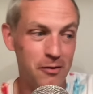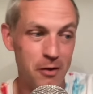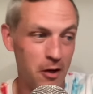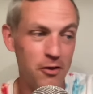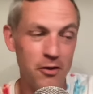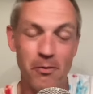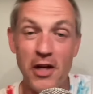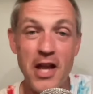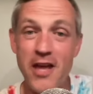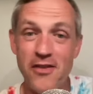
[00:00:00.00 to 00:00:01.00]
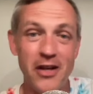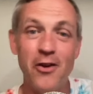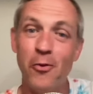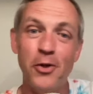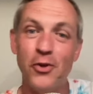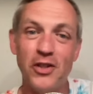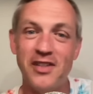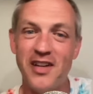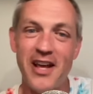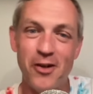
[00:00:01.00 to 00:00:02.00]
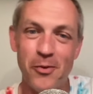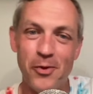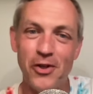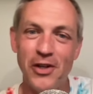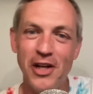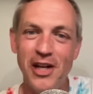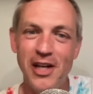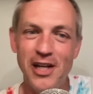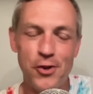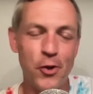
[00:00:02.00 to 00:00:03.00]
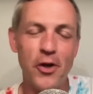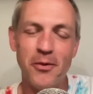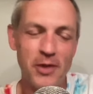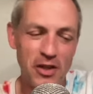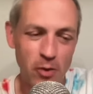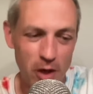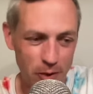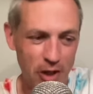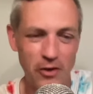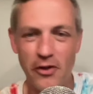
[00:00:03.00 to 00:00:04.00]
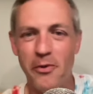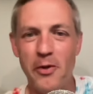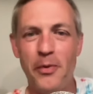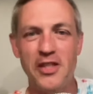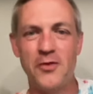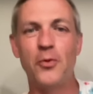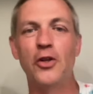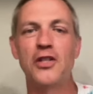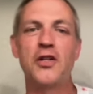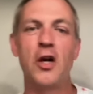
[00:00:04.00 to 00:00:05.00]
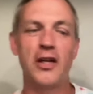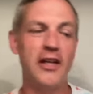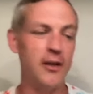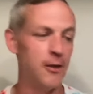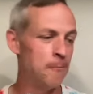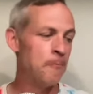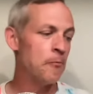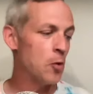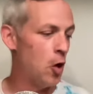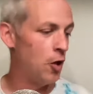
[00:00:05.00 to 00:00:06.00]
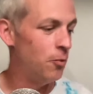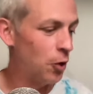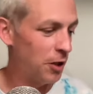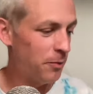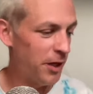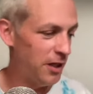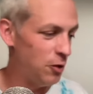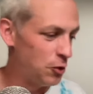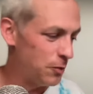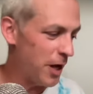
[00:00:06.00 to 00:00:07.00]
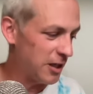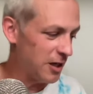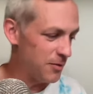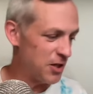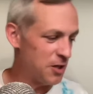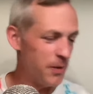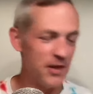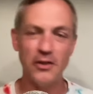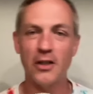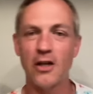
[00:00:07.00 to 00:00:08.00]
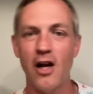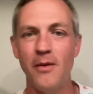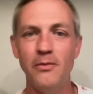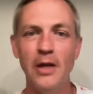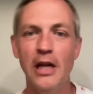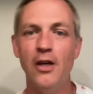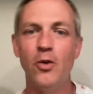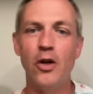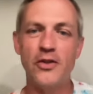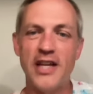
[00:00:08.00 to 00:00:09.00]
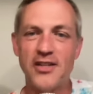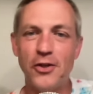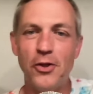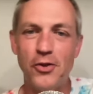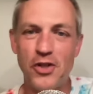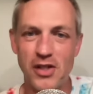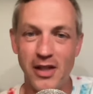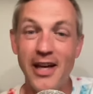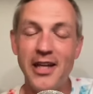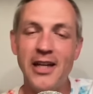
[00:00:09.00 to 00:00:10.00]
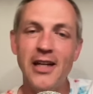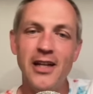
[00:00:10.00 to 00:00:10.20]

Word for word: on the monday then i hope you're doing it today and i hope you're enjoying it either way we'll get a little bit Pitt sports talk here on the morning Pitt. YouTube.com slash pantherletter.com. We always ask you to do just like